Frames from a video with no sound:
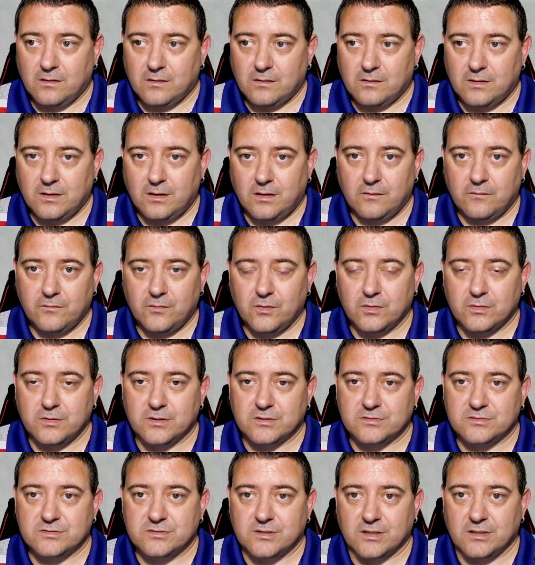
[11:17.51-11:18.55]
They have got on their
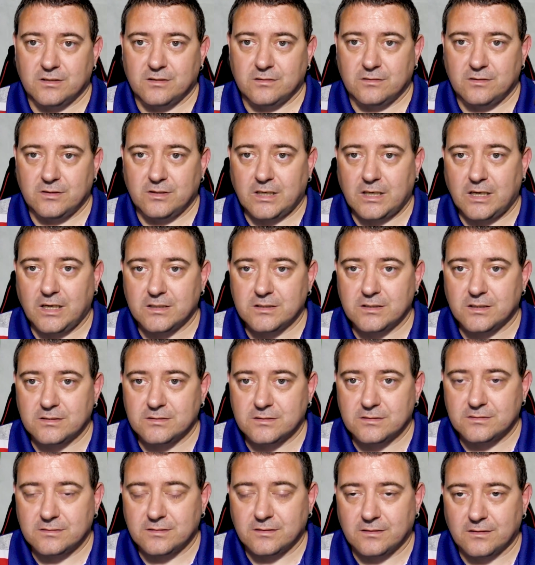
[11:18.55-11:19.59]
site that you can add
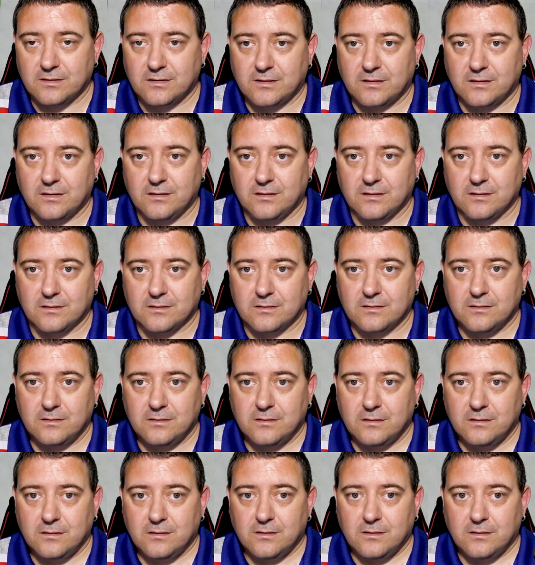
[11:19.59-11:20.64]
it to the cart,
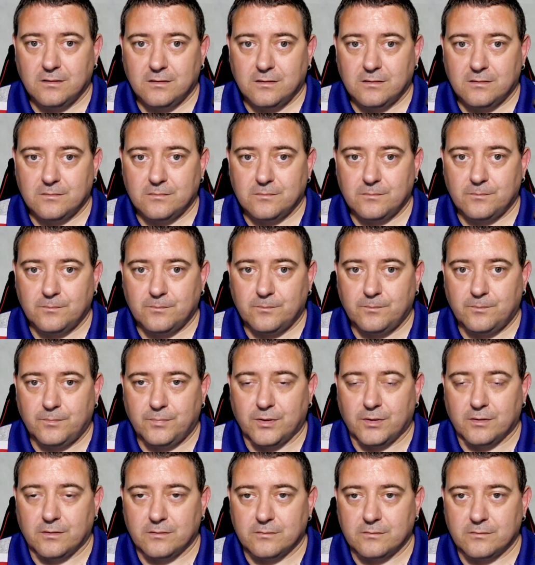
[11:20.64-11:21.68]

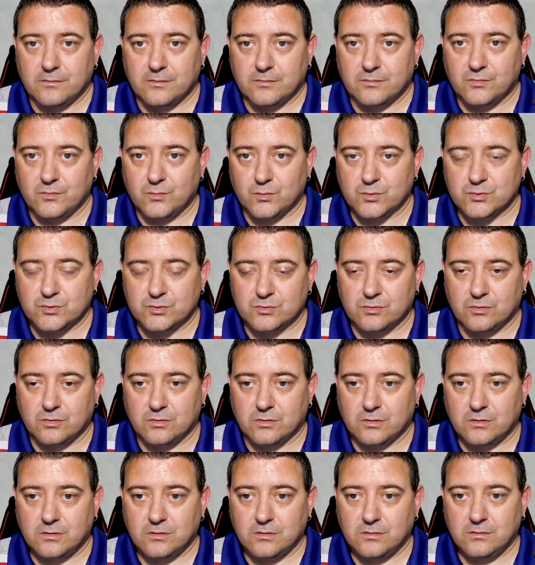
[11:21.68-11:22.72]
but they're no
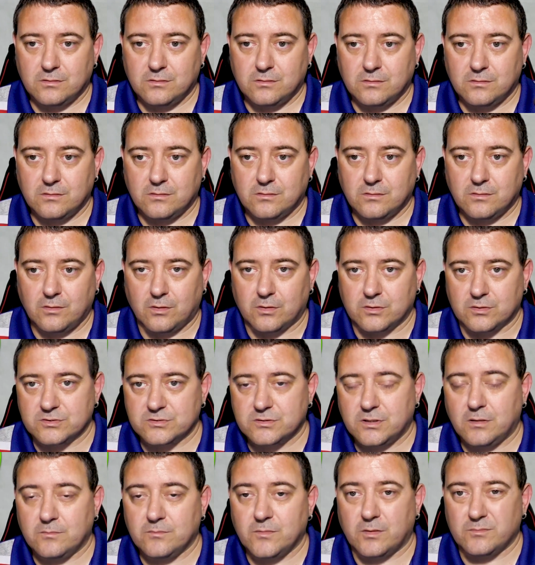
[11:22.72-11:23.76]
stock, or it's
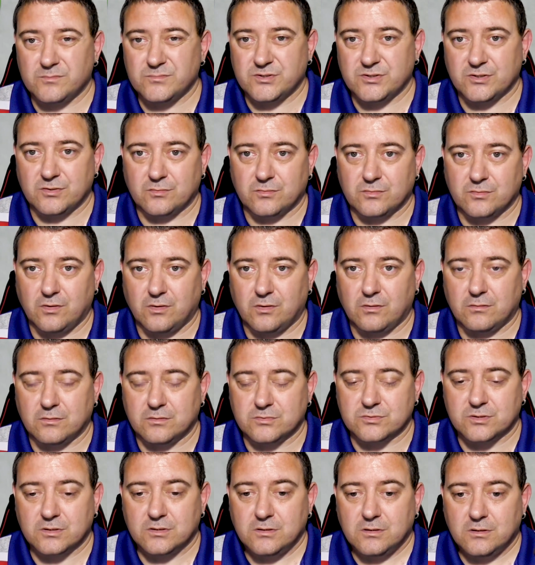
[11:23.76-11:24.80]
coming up
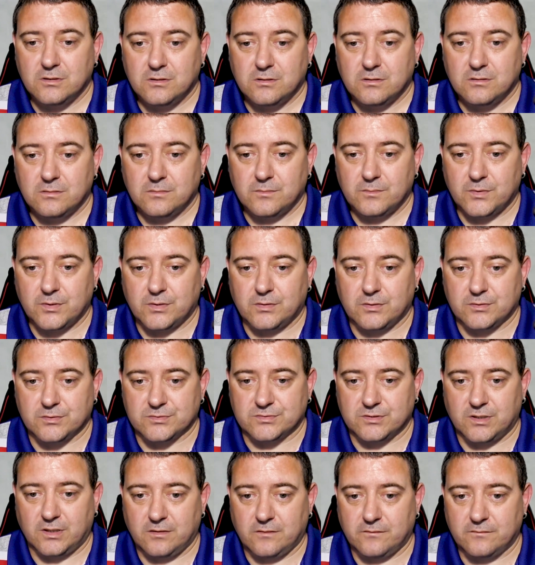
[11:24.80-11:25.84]
$0 because
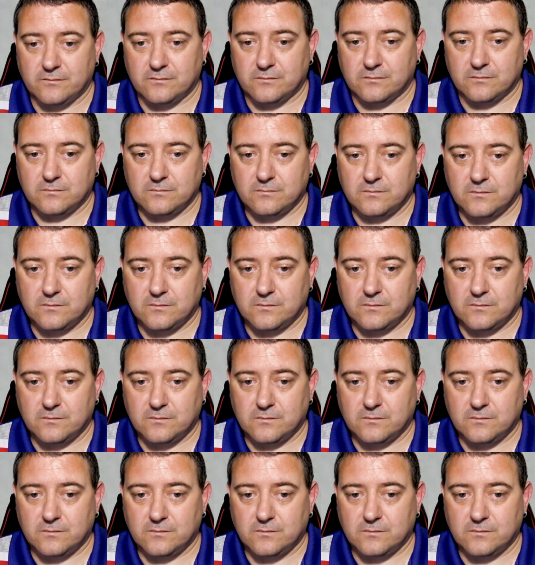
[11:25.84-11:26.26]
they haven't